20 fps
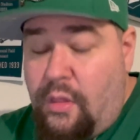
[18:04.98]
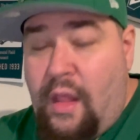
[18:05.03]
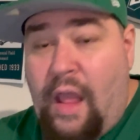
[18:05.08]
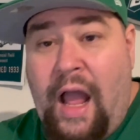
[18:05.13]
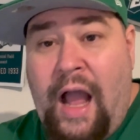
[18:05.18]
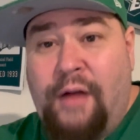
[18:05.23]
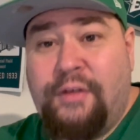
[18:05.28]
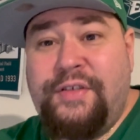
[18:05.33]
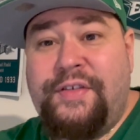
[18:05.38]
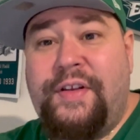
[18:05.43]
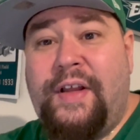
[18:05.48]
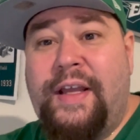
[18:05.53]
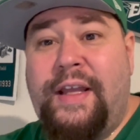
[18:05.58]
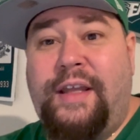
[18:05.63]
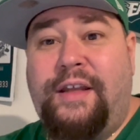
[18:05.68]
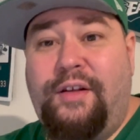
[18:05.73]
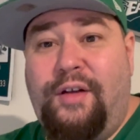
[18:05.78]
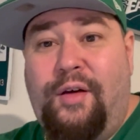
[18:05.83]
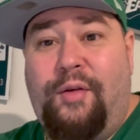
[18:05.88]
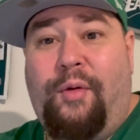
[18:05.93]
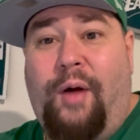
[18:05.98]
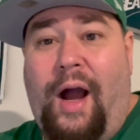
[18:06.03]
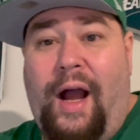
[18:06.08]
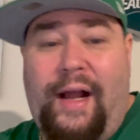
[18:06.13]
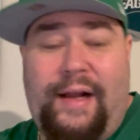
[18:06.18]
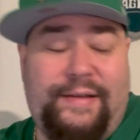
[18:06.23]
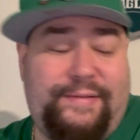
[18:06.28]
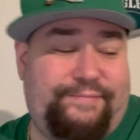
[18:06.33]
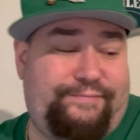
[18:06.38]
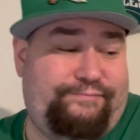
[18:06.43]
I was like, you know
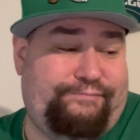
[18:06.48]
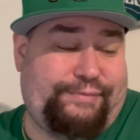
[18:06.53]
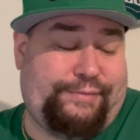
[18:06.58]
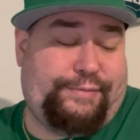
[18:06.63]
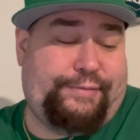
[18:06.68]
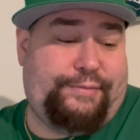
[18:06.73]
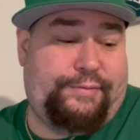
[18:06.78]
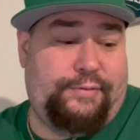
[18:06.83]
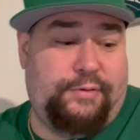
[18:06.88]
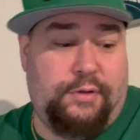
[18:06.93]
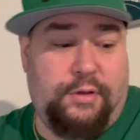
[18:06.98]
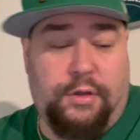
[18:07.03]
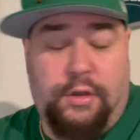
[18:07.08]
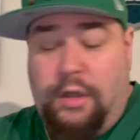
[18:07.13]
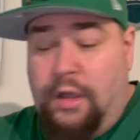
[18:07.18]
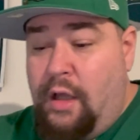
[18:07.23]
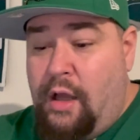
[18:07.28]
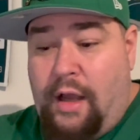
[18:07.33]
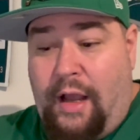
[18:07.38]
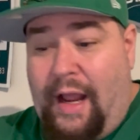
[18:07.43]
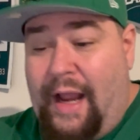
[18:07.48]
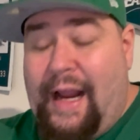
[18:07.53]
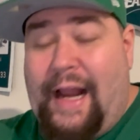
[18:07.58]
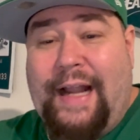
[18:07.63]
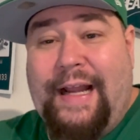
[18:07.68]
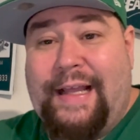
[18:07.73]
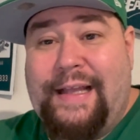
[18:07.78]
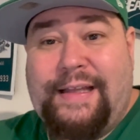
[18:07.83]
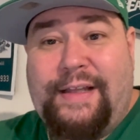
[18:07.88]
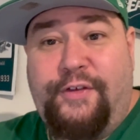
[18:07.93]
what? I got
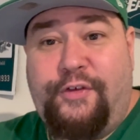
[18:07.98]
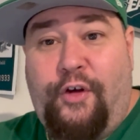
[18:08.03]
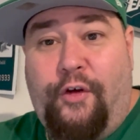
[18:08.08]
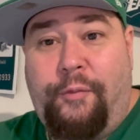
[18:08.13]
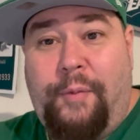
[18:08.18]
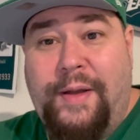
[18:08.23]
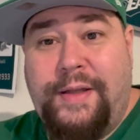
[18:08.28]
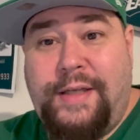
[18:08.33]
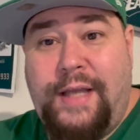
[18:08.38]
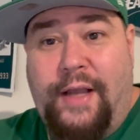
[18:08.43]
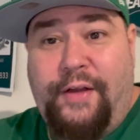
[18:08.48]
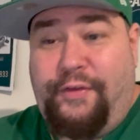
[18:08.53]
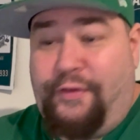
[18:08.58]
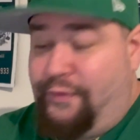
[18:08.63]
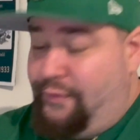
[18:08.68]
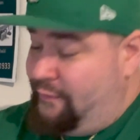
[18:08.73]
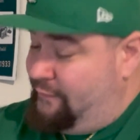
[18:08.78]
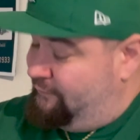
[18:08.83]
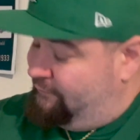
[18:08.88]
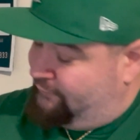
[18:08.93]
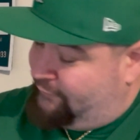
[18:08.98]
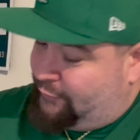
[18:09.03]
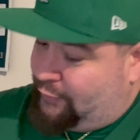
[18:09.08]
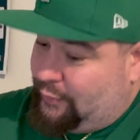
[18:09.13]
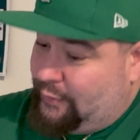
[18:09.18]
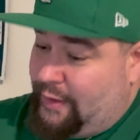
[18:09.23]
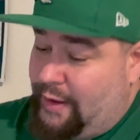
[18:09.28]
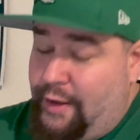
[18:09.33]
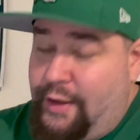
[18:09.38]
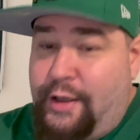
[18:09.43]
to get this off my chest.
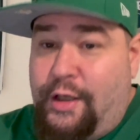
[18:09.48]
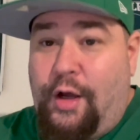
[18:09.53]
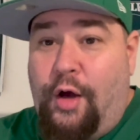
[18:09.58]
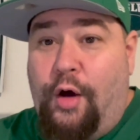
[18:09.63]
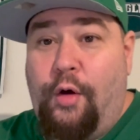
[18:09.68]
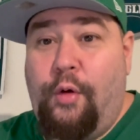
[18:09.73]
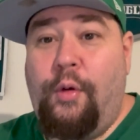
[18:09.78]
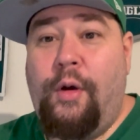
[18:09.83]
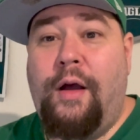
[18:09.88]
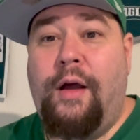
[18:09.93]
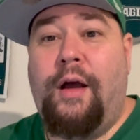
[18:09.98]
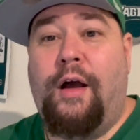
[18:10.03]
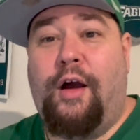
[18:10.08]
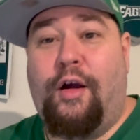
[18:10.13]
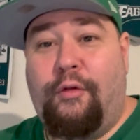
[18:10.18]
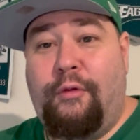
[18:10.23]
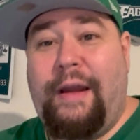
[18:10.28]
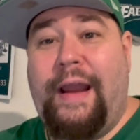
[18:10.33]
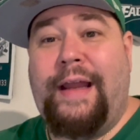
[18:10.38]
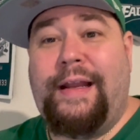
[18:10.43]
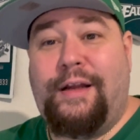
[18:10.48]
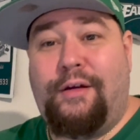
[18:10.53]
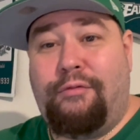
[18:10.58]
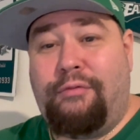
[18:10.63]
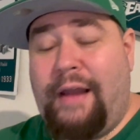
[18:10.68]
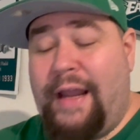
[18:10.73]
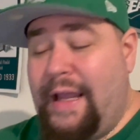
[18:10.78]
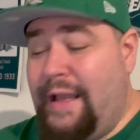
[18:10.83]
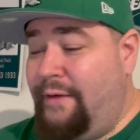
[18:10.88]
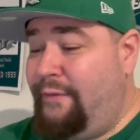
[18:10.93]
So here you go. A rant, a
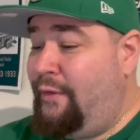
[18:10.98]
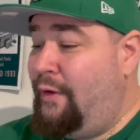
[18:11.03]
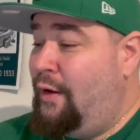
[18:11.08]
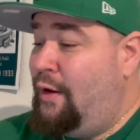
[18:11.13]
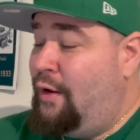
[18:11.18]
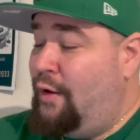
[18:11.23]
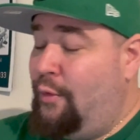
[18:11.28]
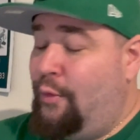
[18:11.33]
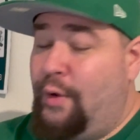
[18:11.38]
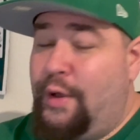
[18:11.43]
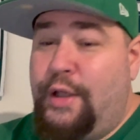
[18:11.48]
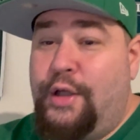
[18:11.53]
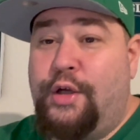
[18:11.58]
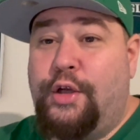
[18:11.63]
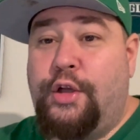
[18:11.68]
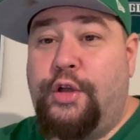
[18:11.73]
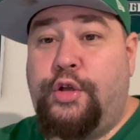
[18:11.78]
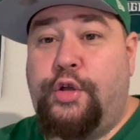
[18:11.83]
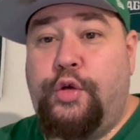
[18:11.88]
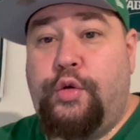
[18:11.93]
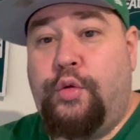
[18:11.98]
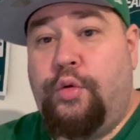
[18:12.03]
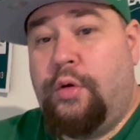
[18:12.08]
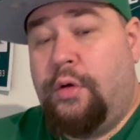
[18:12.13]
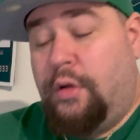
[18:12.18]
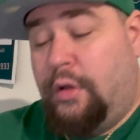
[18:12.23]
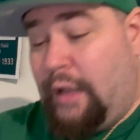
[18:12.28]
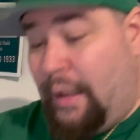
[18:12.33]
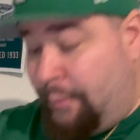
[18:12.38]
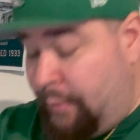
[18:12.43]
rave. What are you going to do?
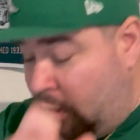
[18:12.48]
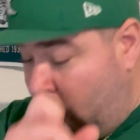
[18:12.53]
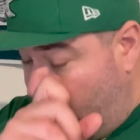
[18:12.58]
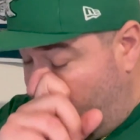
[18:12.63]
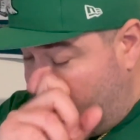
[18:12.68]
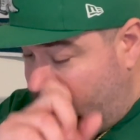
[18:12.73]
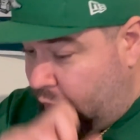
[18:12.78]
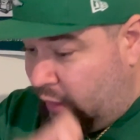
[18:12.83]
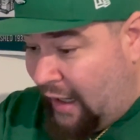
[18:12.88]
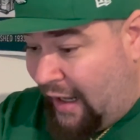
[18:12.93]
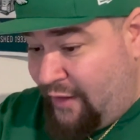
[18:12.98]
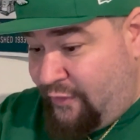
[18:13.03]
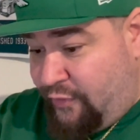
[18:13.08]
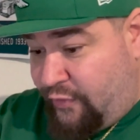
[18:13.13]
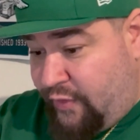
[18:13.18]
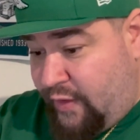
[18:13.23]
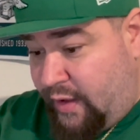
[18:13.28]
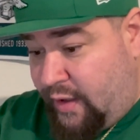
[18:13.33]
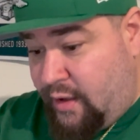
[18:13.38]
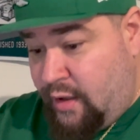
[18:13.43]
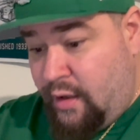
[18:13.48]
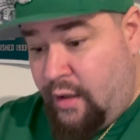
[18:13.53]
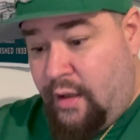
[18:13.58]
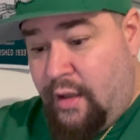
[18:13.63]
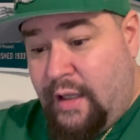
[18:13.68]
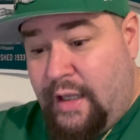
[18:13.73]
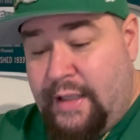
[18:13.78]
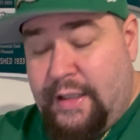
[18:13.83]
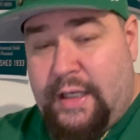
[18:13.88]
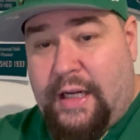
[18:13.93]
Let me know what you guys think
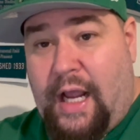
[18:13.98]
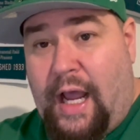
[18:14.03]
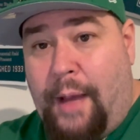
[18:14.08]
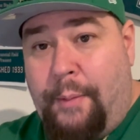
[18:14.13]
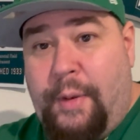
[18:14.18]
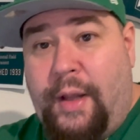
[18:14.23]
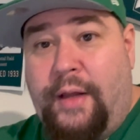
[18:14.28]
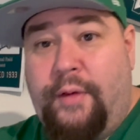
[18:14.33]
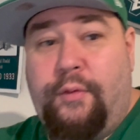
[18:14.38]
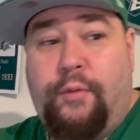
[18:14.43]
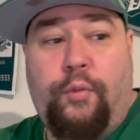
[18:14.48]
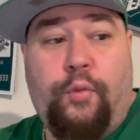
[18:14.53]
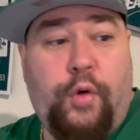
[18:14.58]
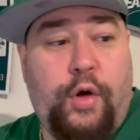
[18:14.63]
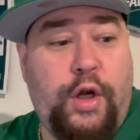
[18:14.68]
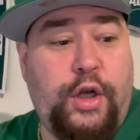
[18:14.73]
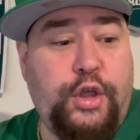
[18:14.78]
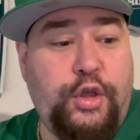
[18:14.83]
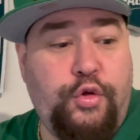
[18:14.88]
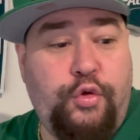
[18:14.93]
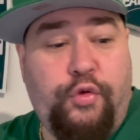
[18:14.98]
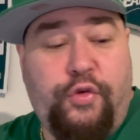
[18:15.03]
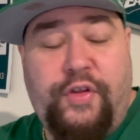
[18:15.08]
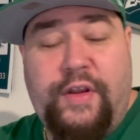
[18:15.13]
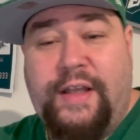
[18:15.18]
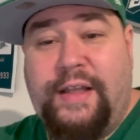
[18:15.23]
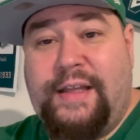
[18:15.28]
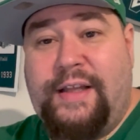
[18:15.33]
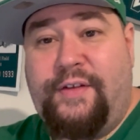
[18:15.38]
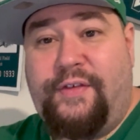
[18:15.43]
in the comment. Where do you
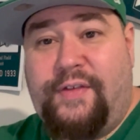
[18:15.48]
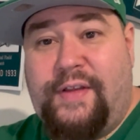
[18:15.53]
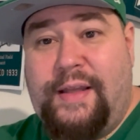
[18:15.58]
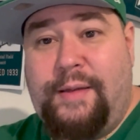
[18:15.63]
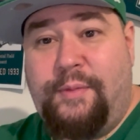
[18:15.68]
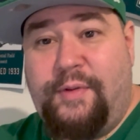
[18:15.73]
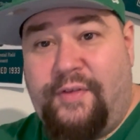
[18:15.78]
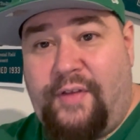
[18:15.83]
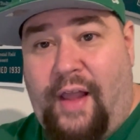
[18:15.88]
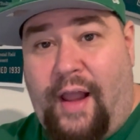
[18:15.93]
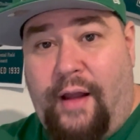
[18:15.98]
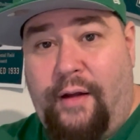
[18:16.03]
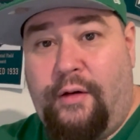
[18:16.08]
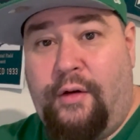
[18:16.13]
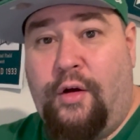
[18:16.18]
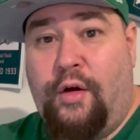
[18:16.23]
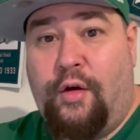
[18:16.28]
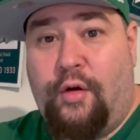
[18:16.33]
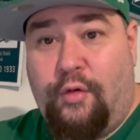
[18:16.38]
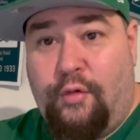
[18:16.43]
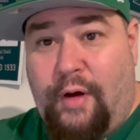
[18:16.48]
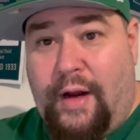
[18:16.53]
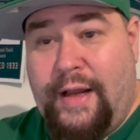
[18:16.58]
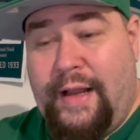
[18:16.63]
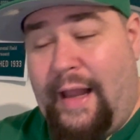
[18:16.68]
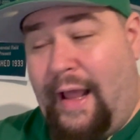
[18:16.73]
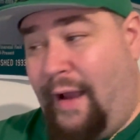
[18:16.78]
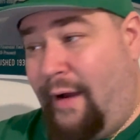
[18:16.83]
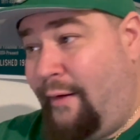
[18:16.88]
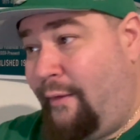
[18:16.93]
think this team is at right
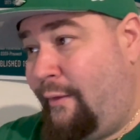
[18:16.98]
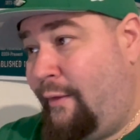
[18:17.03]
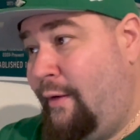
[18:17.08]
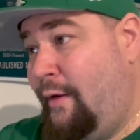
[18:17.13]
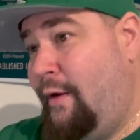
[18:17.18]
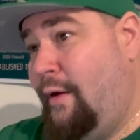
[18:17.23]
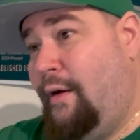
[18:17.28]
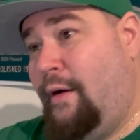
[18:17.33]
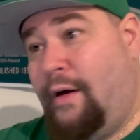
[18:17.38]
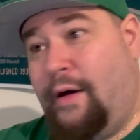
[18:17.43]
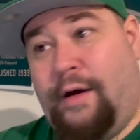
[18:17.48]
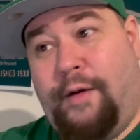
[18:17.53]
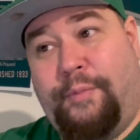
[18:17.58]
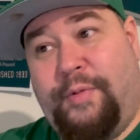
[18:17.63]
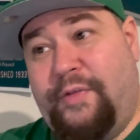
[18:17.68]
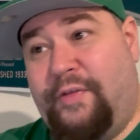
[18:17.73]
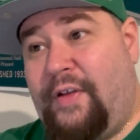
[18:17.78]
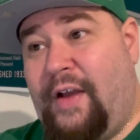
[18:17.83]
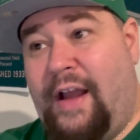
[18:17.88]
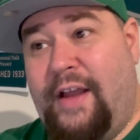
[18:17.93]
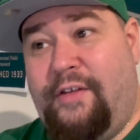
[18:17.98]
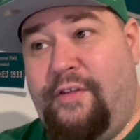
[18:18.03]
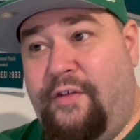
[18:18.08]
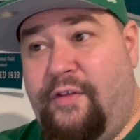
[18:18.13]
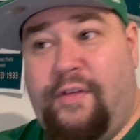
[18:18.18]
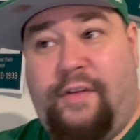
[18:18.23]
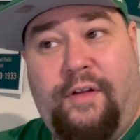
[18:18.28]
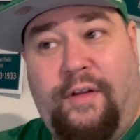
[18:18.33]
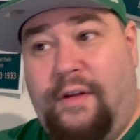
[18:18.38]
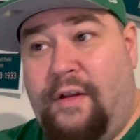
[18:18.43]
now?
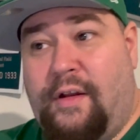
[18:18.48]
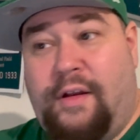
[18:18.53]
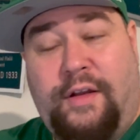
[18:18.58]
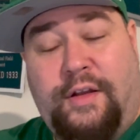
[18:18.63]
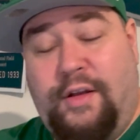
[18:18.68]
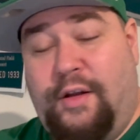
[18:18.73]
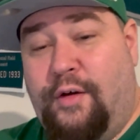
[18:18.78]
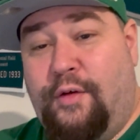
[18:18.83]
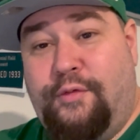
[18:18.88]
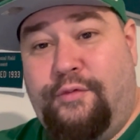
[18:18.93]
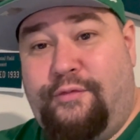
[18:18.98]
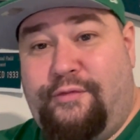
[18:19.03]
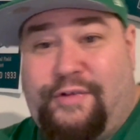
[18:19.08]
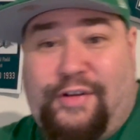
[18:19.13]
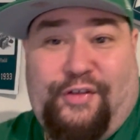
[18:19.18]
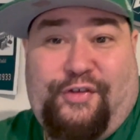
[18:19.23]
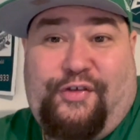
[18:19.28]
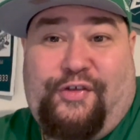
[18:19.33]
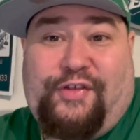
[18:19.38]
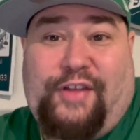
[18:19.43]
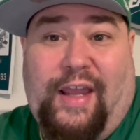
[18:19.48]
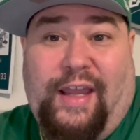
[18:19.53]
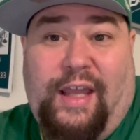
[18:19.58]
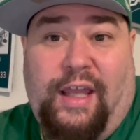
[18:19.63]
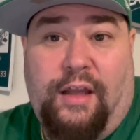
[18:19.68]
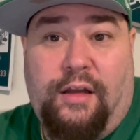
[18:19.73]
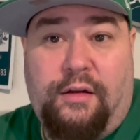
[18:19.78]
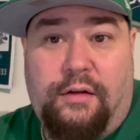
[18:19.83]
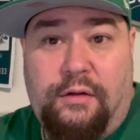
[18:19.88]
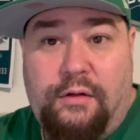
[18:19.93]
Besides, just stinking.